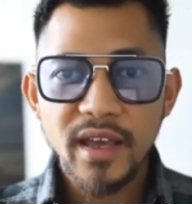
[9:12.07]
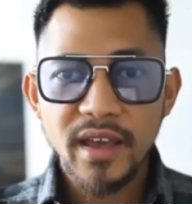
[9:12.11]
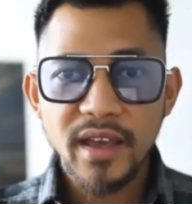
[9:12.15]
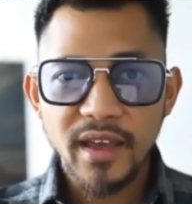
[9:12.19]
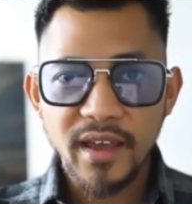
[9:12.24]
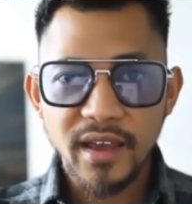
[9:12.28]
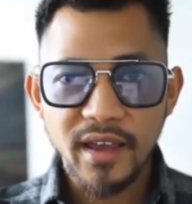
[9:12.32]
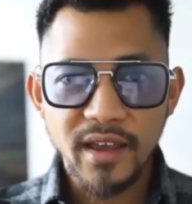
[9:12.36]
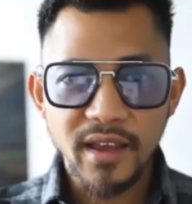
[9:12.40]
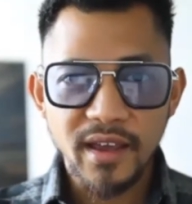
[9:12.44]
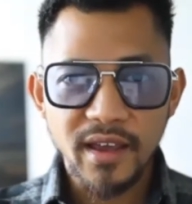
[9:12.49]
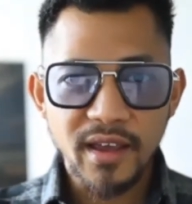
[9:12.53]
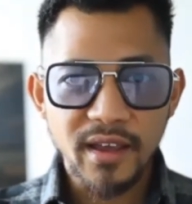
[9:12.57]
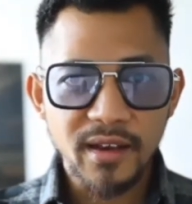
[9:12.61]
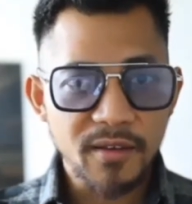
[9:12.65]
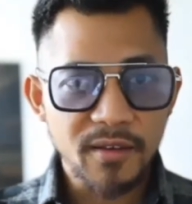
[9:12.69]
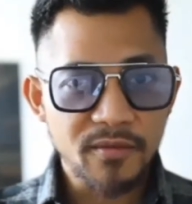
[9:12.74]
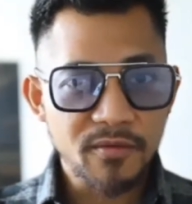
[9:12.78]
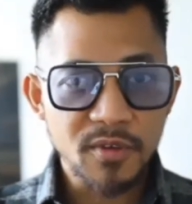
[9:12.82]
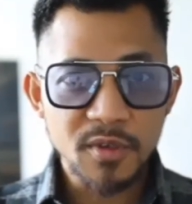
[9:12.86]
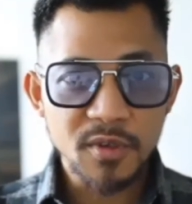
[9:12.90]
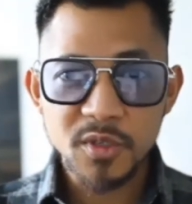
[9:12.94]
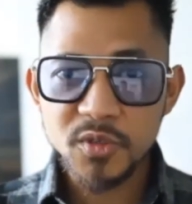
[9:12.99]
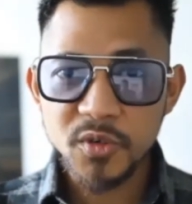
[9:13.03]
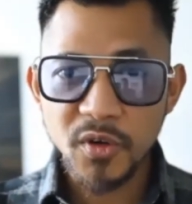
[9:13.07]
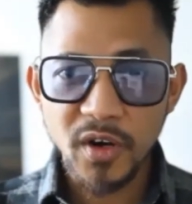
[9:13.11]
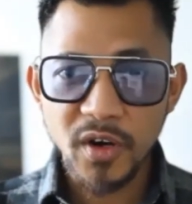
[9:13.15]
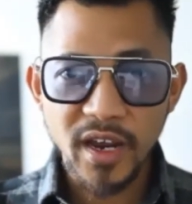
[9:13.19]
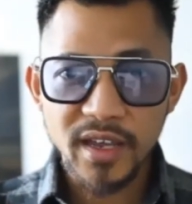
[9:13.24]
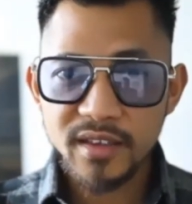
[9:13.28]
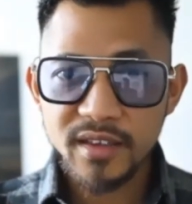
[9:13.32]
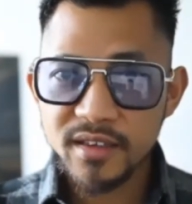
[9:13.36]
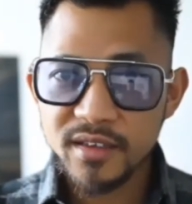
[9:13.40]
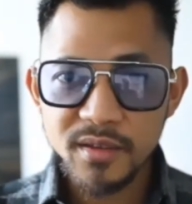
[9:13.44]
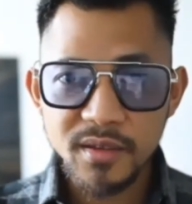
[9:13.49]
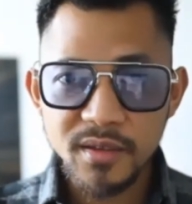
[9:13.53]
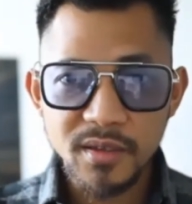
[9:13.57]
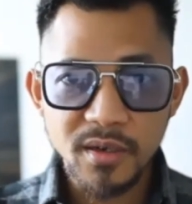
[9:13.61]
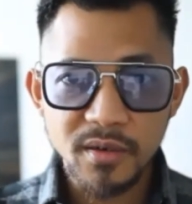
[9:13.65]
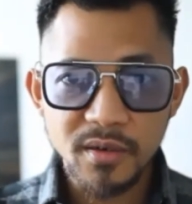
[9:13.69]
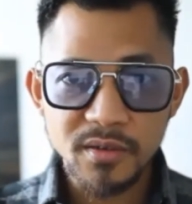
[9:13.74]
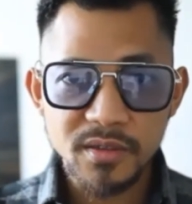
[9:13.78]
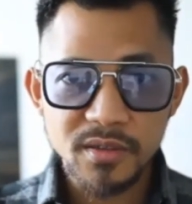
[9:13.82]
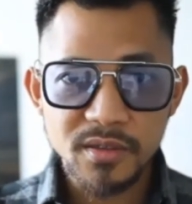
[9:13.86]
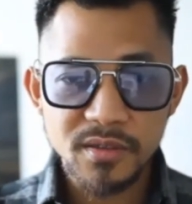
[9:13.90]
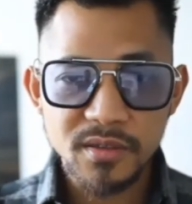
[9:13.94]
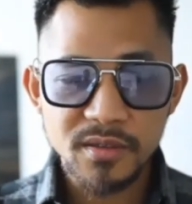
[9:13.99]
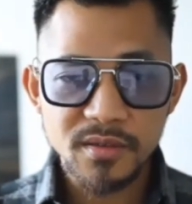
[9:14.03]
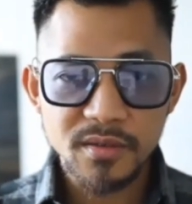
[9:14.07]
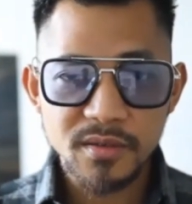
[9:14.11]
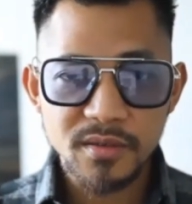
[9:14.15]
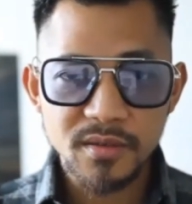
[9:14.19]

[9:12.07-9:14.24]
And if you tried those